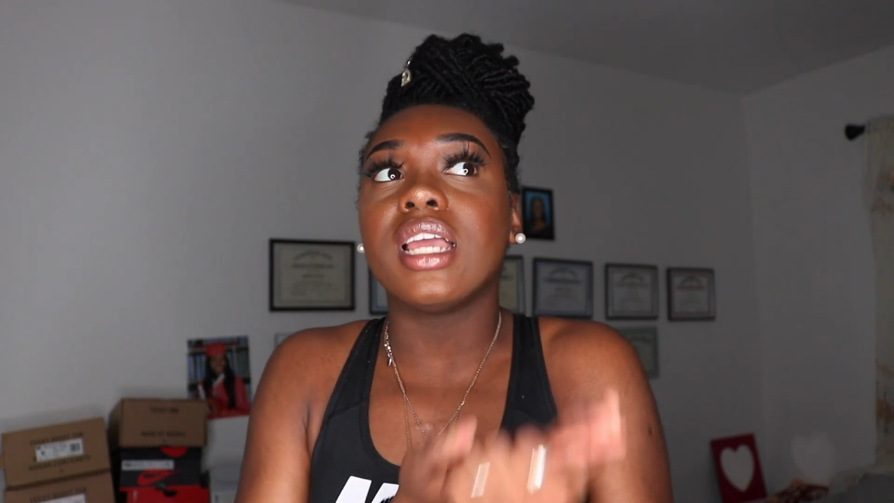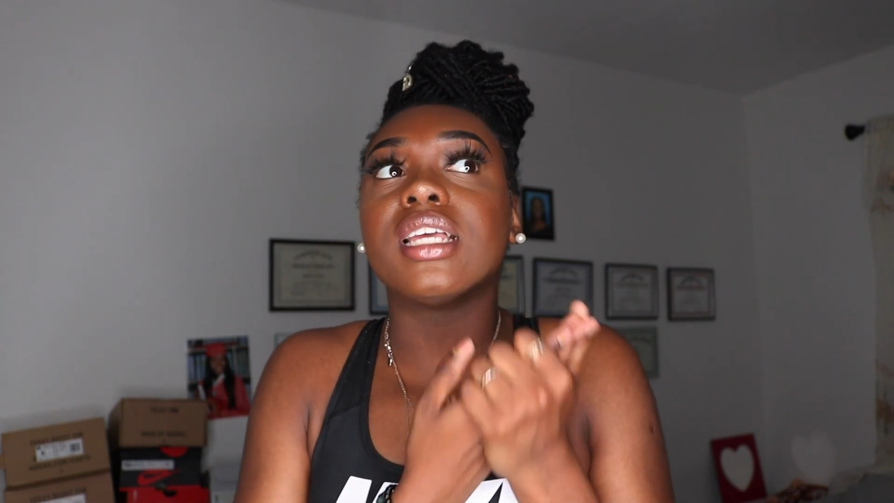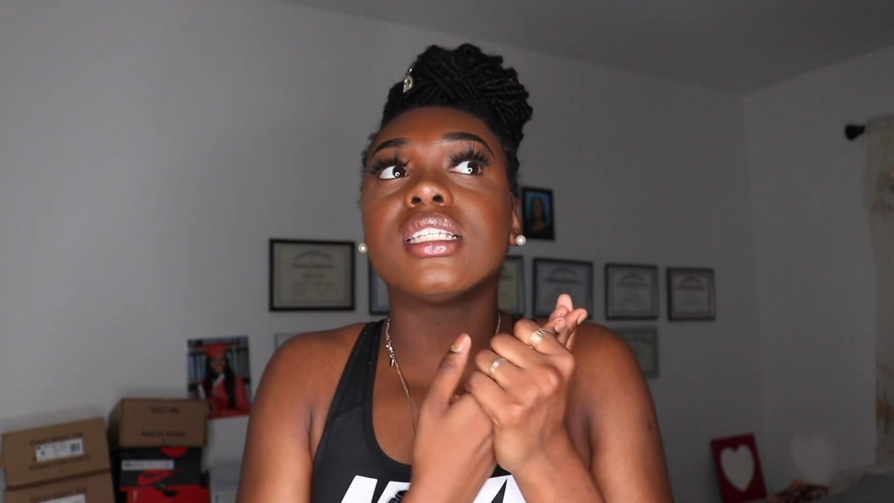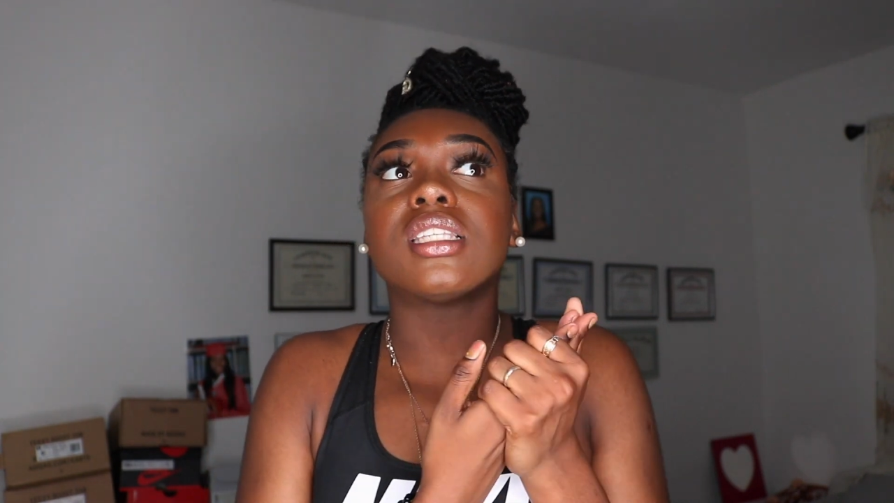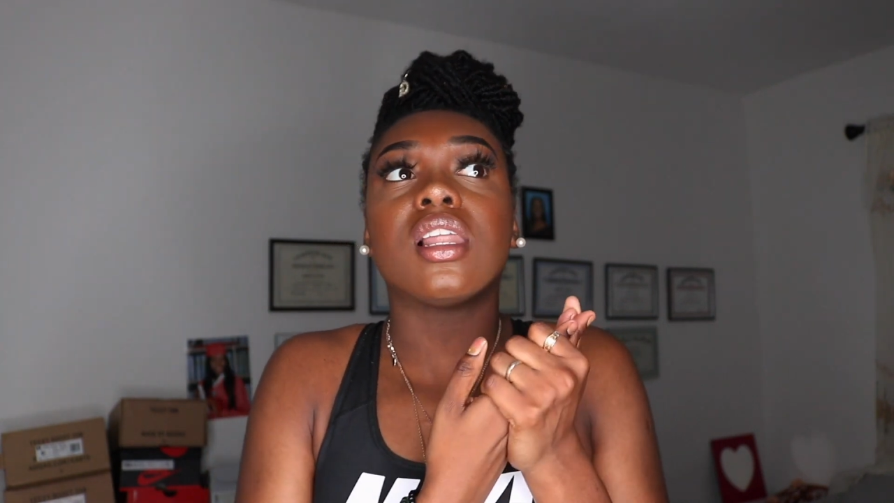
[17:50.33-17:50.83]

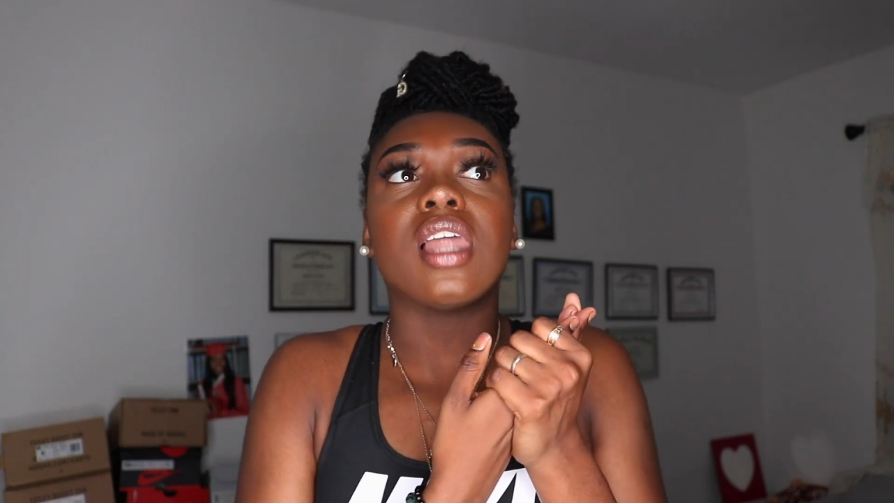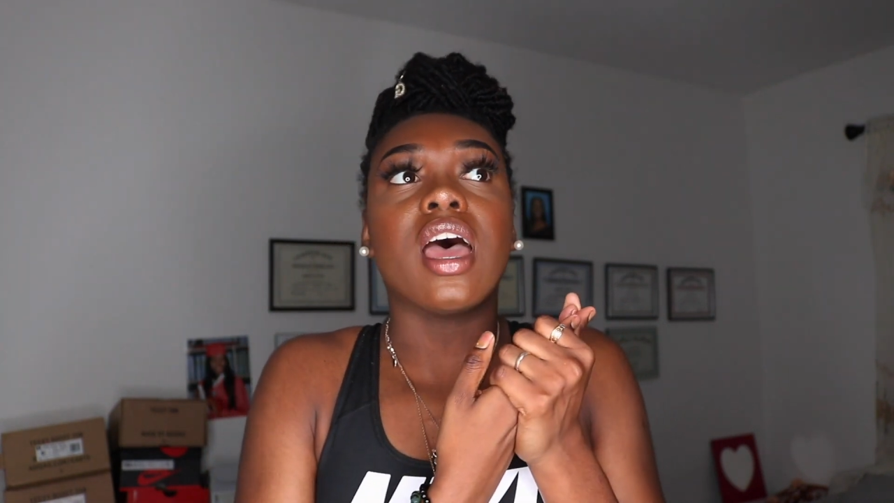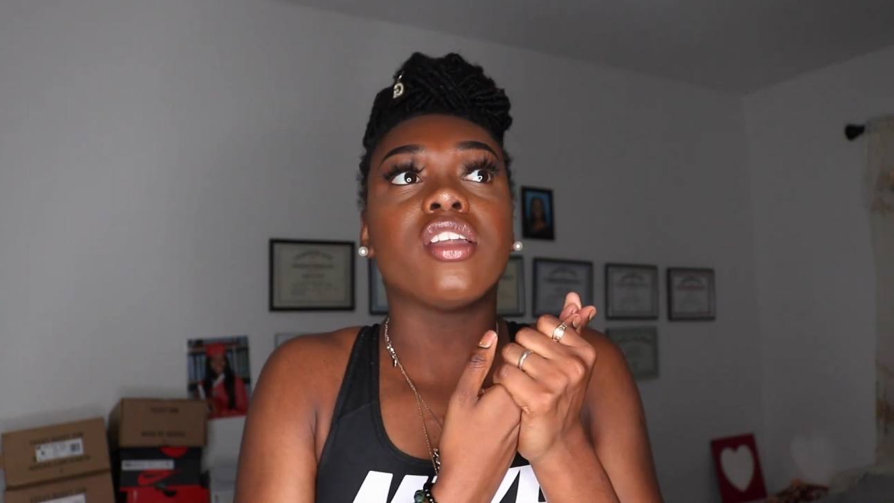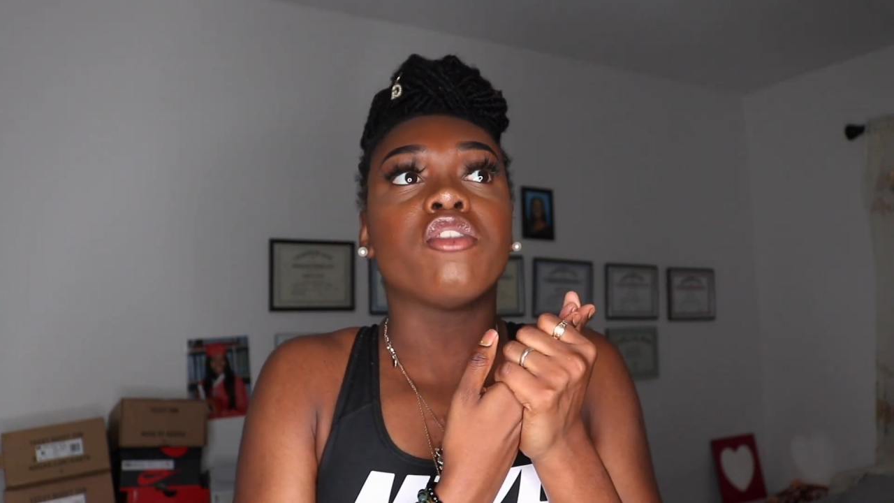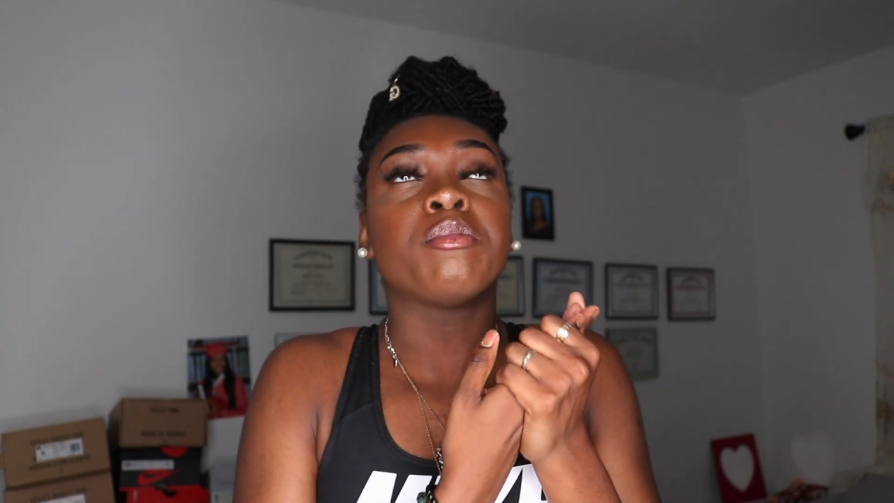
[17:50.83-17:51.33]
is a
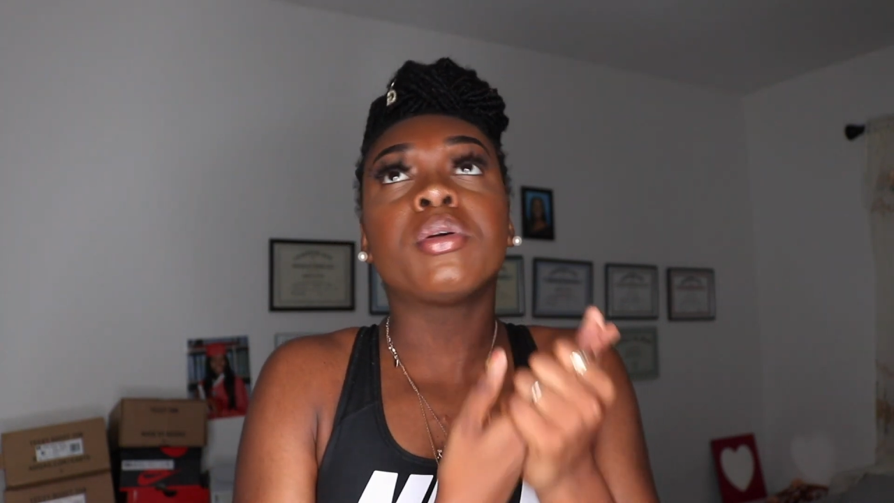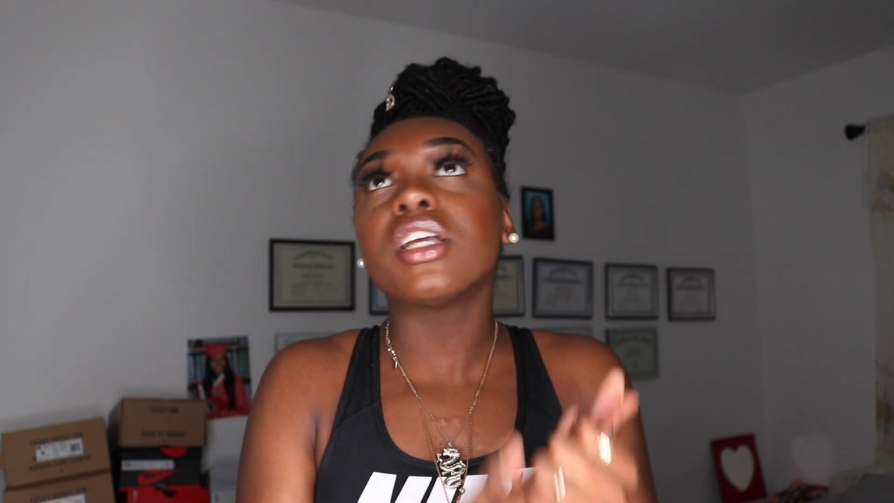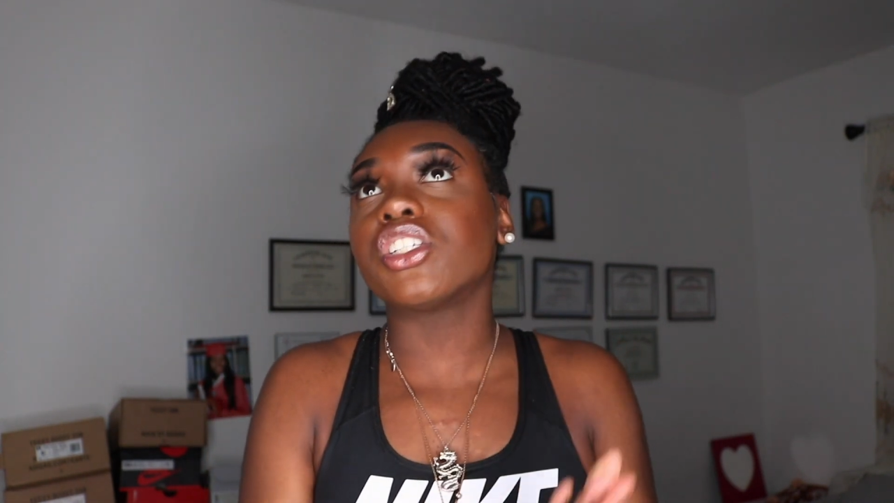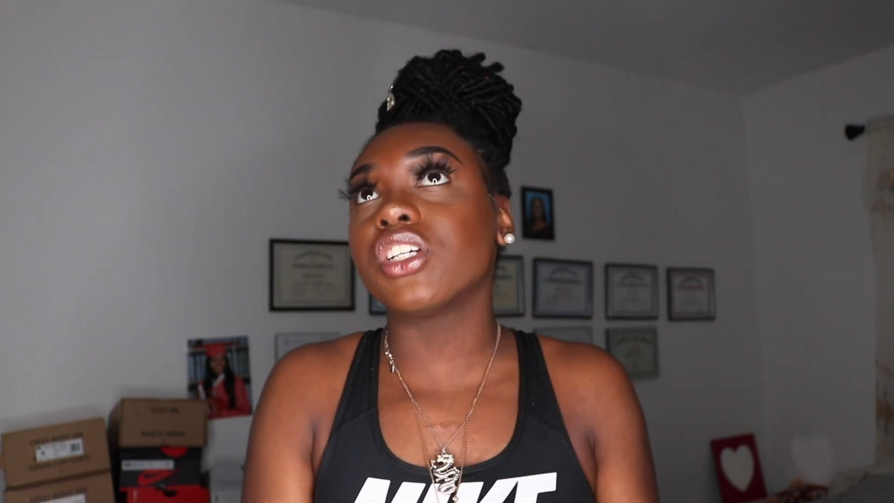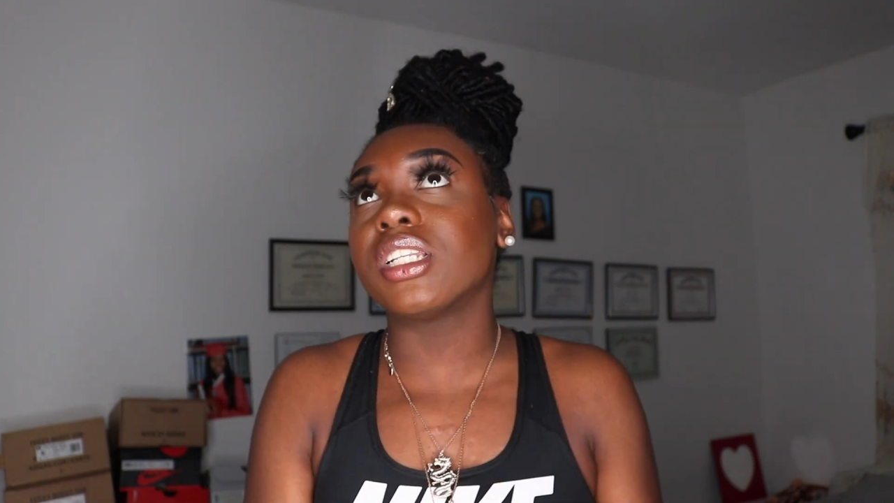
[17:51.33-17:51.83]
lot of
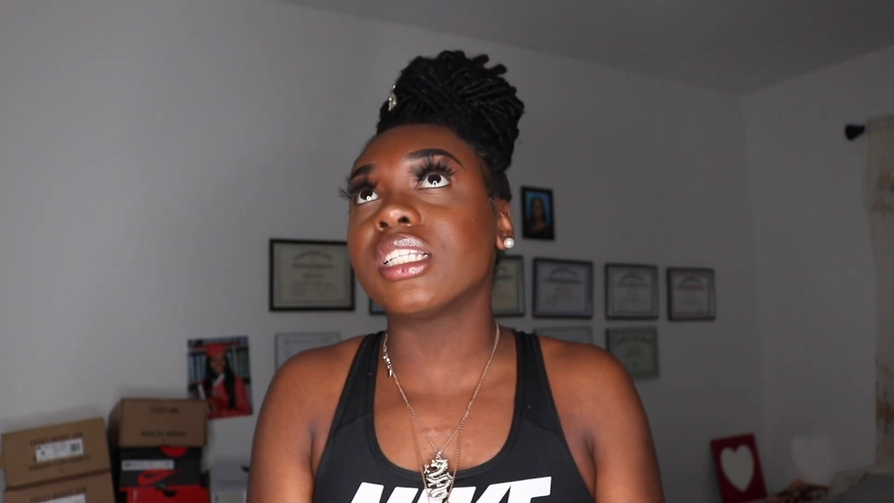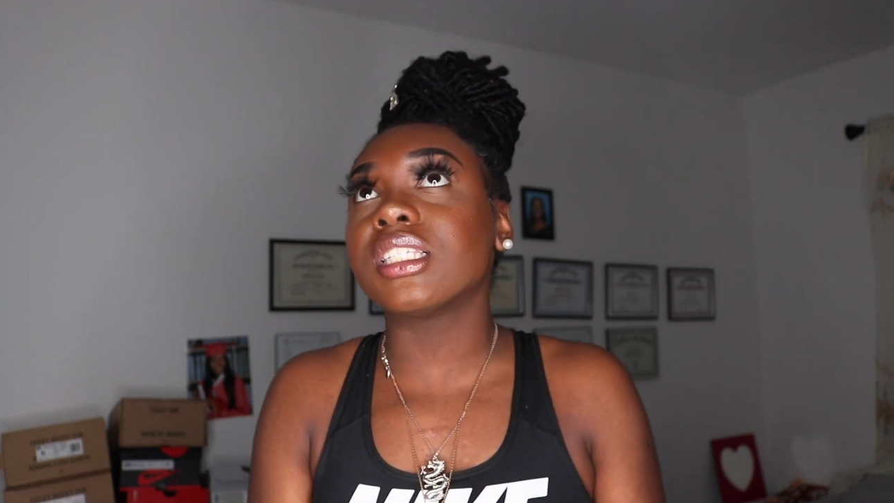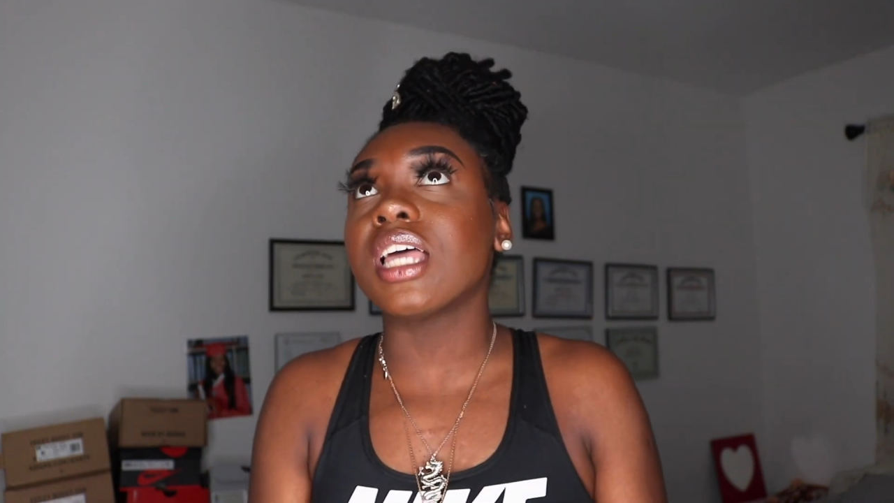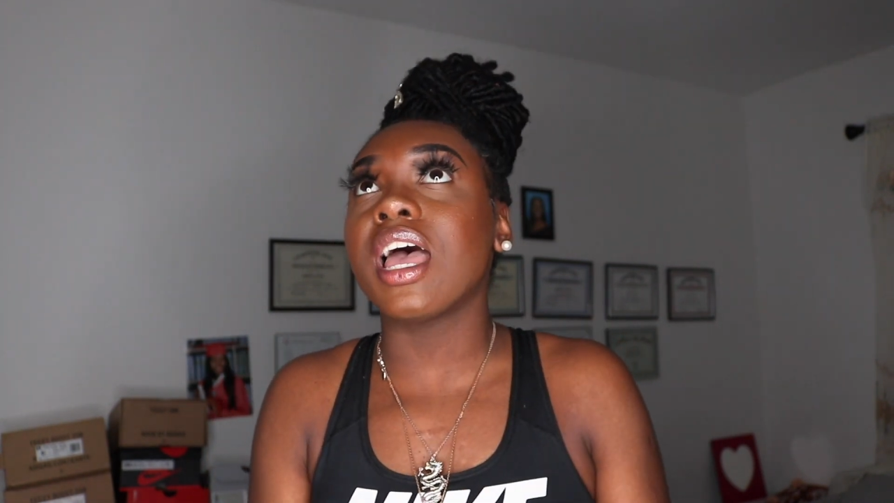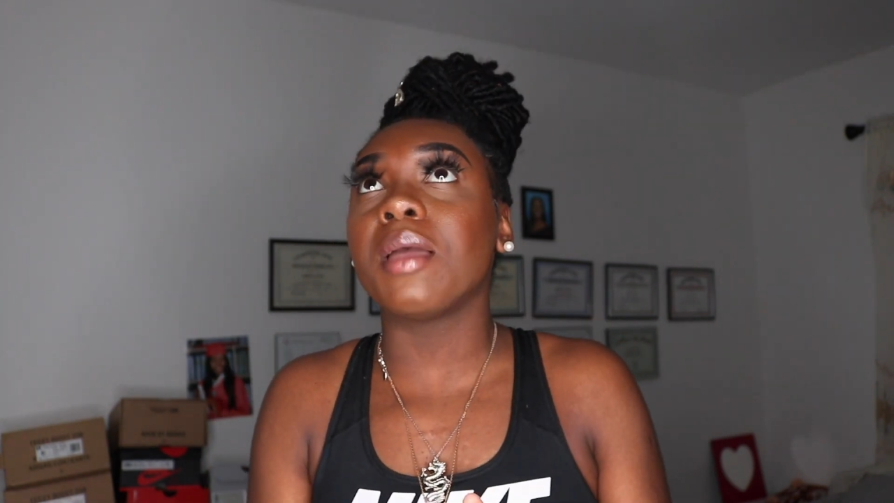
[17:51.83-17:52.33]
pressure in this
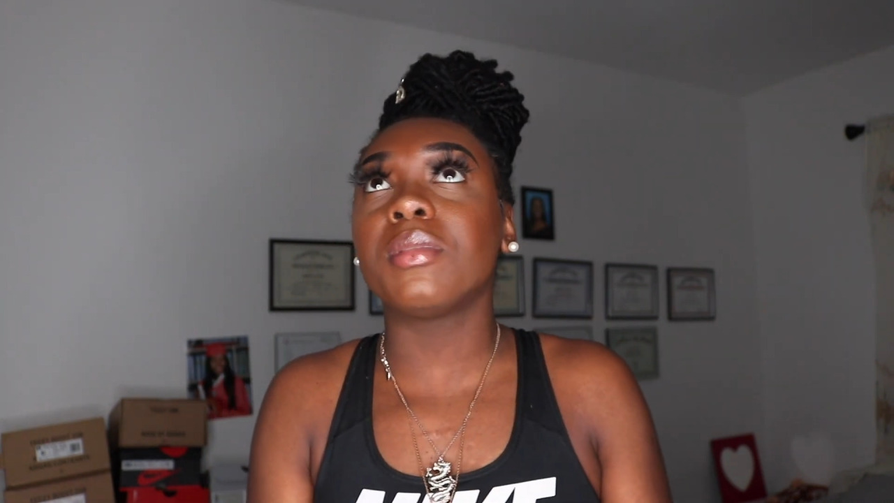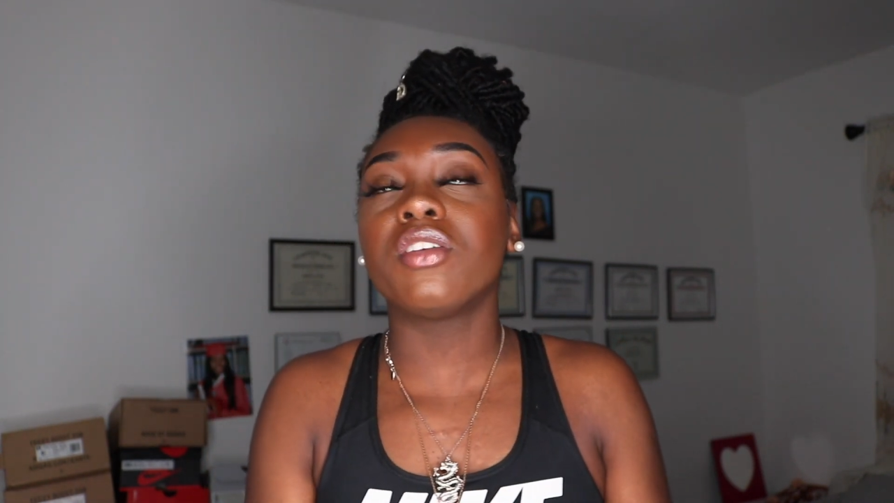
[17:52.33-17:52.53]
time,